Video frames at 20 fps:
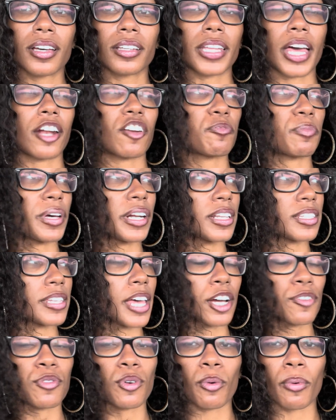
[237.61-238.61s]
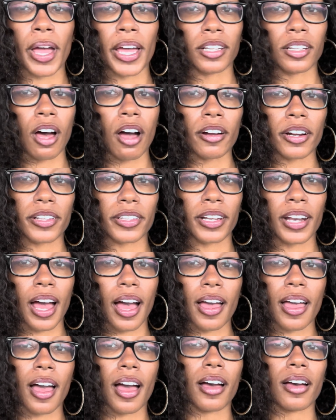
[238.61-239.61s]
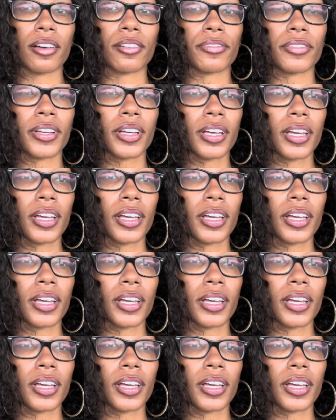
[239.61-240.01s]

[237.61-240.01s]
that have been in tech for way longer than I have.